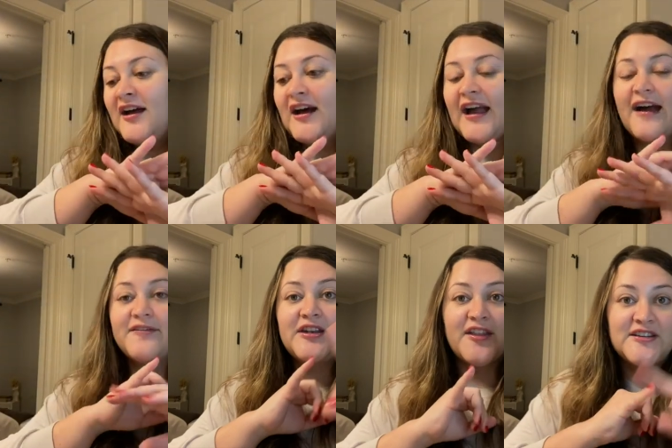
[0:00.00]
I
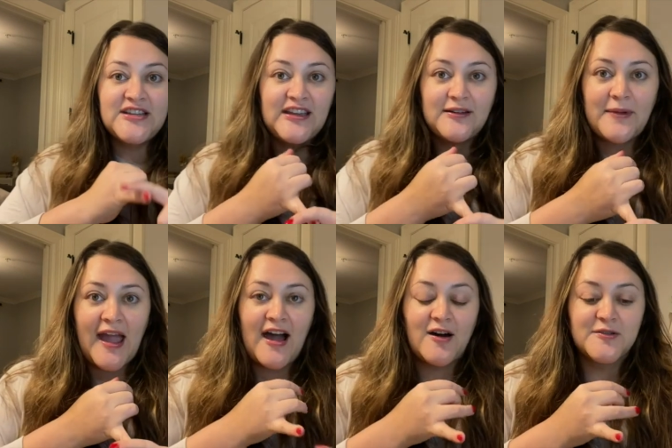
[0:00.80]
have nothing to eat in my
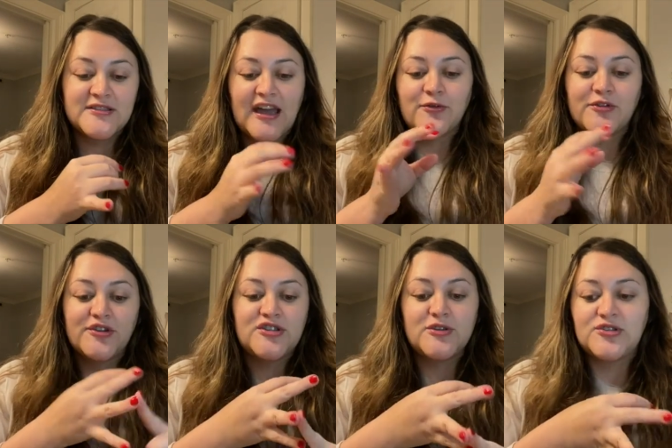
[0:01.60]
house. I had
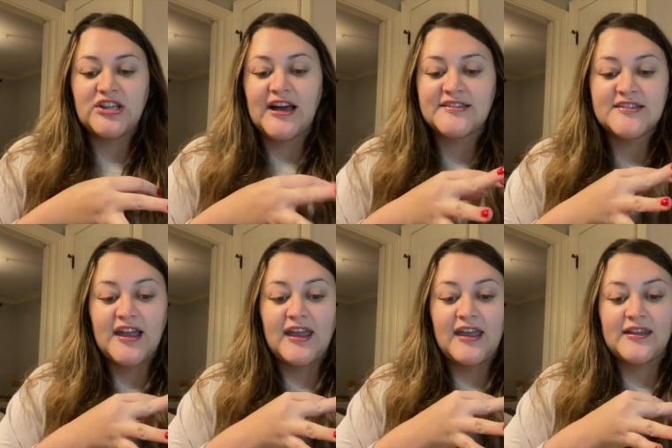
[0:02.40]
ordered sushi last
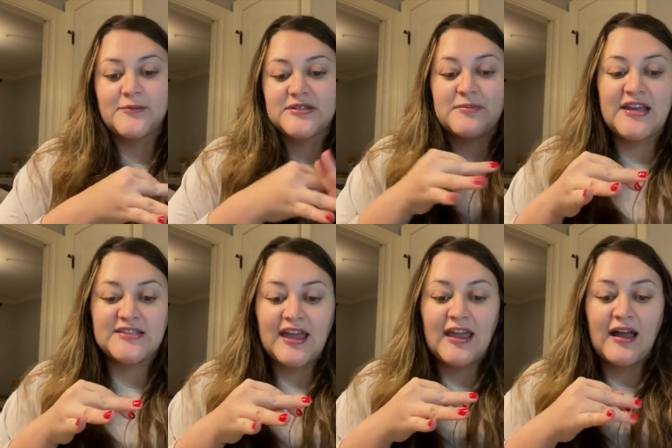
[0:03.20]
night and that was
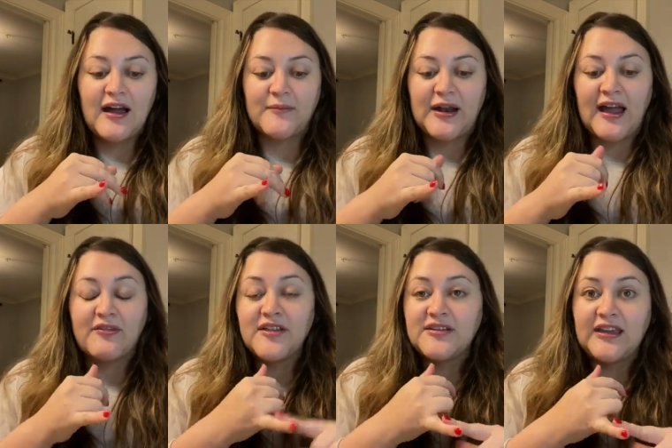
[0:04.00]
amazing, but I have
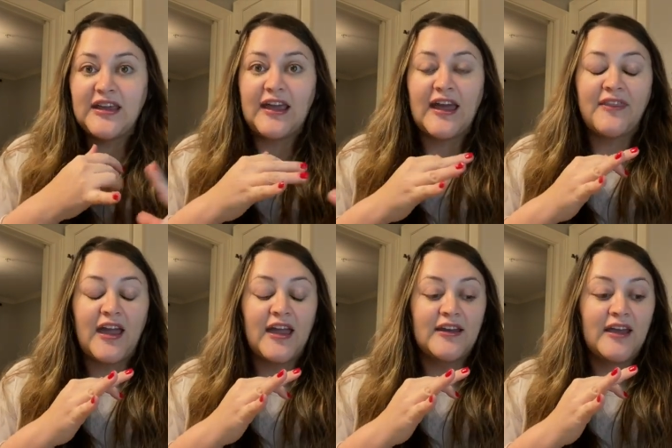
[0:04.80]
nothing to eat. And
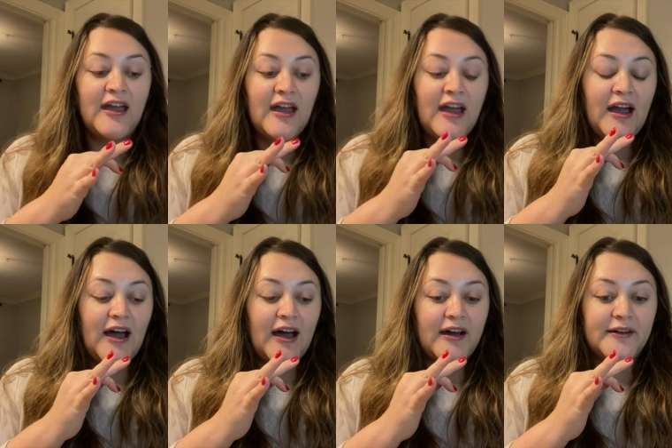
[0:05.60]
then
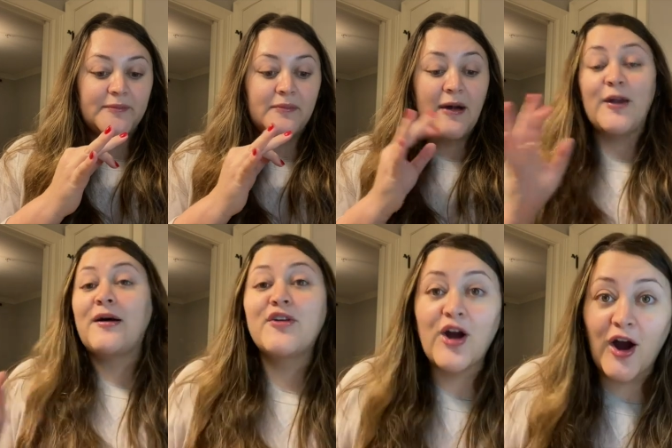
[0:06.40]
I don't
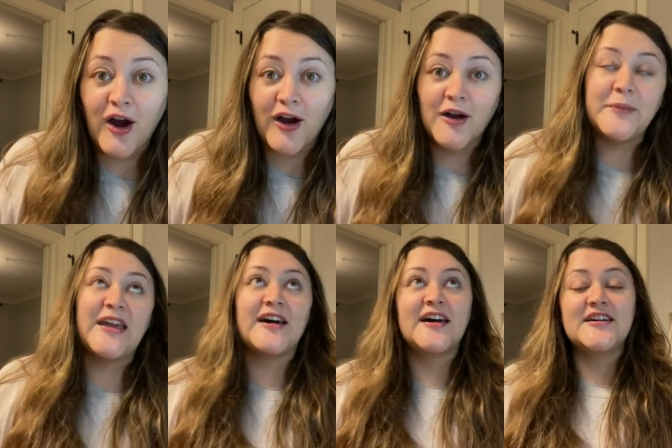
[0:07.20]
have a car
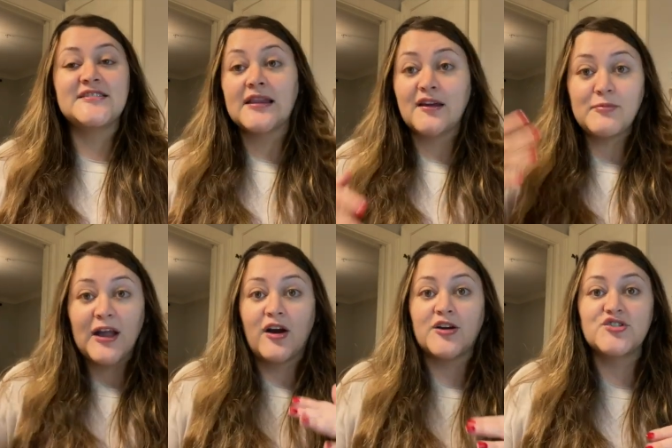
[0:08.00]
because I left my
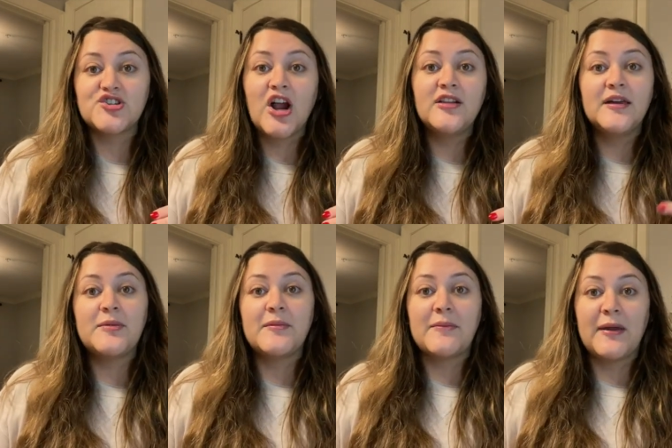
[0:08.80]
car in Charlotte,
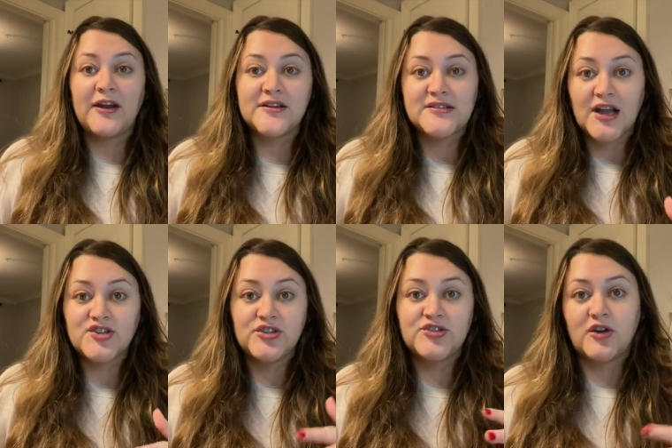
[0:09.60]
but my parents
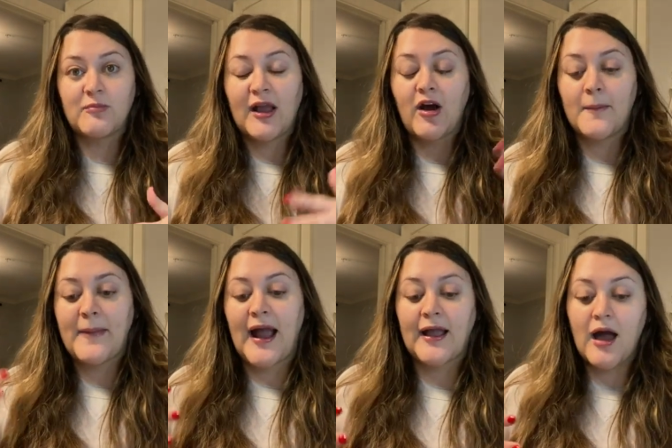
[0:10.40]
actually drove my car
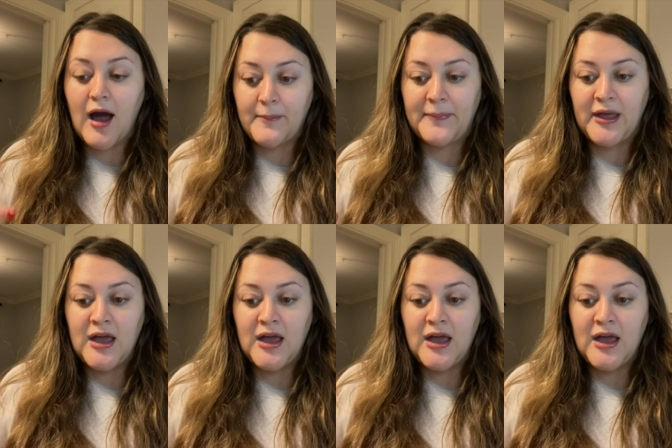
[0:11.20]
back up.